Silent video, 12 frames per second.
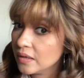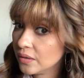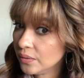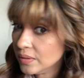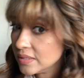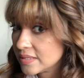
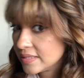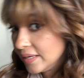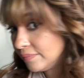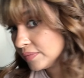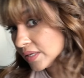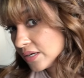Cool, see?
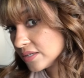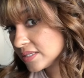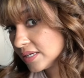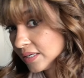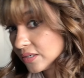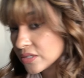Can you
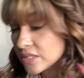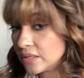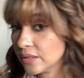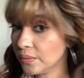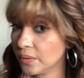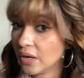see? It looks so
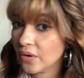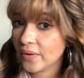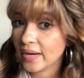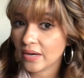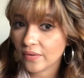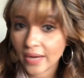cool
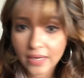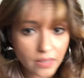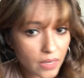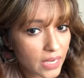already, right?